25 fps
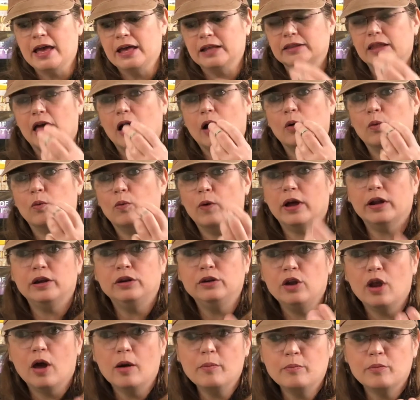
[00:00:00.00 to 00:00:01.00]
Now, what
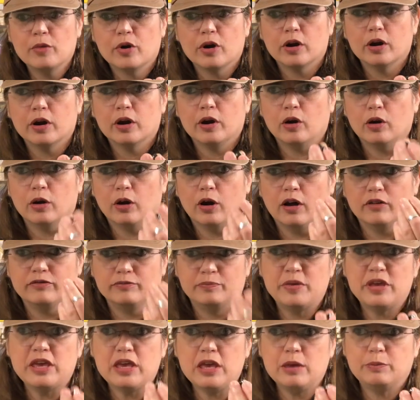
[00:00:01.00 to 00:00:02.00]
number
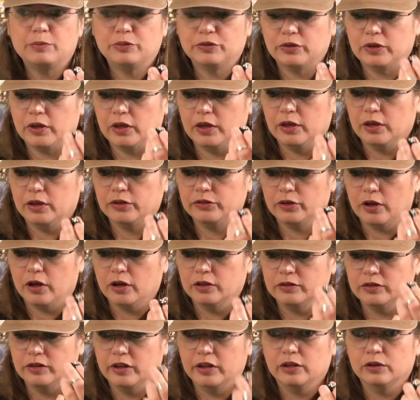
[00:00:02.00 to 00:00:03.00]
of peeps is
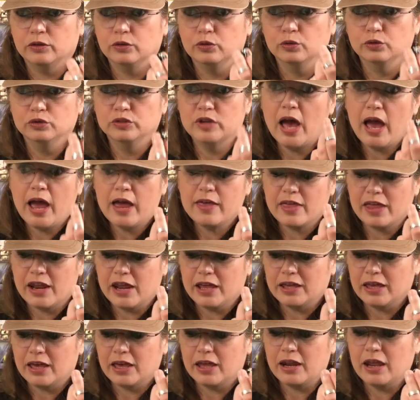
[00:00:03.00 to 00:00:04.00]
on the new die that
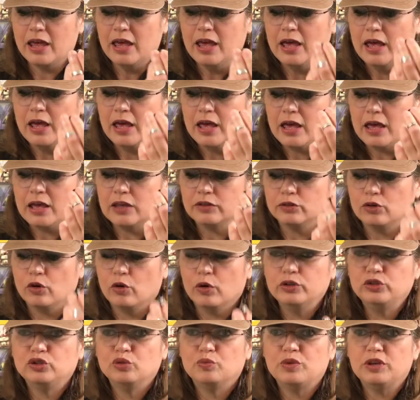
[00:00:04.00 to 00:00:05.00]
I get is
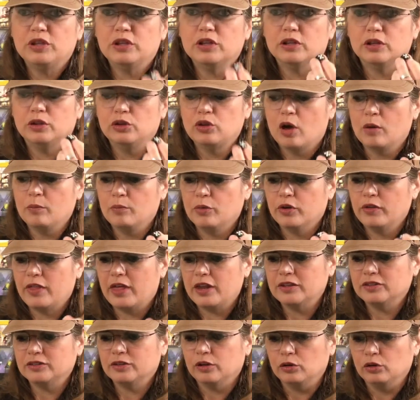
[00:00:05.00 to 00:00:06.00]
going to be the number
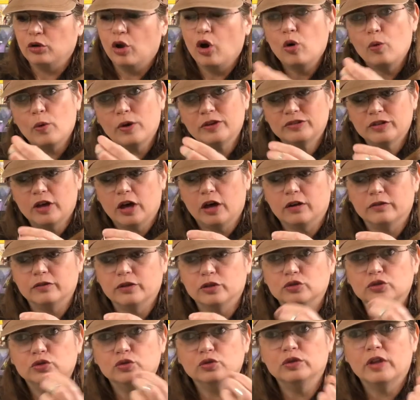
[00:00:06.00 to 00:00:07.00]
that is the lowest out of
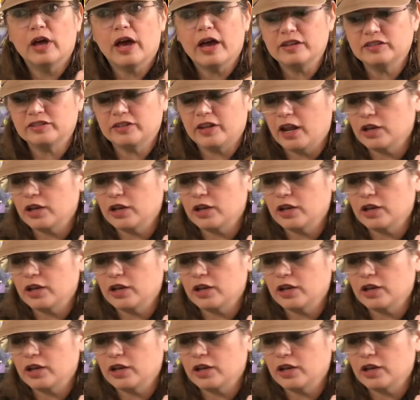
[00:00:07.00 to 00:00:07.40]
the 2 dice that I